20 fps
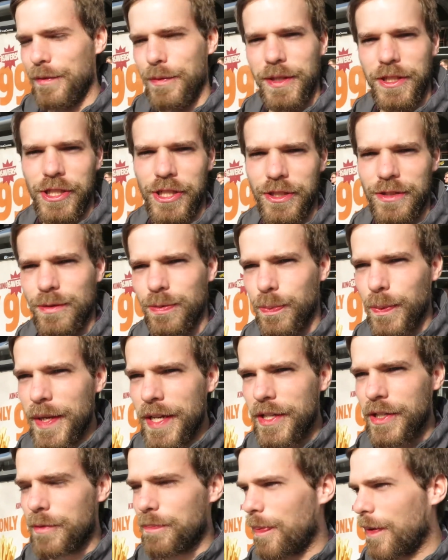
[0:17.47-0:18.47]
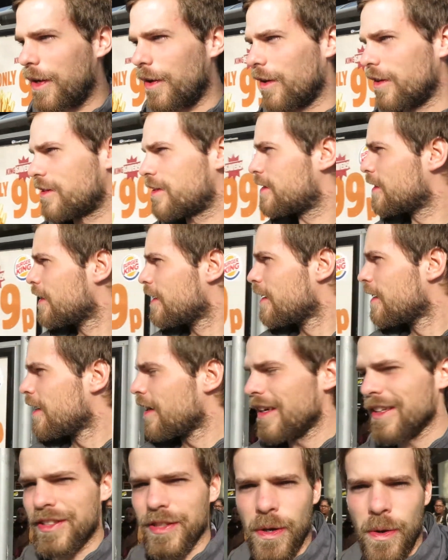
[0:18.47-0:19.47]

which is weird because it's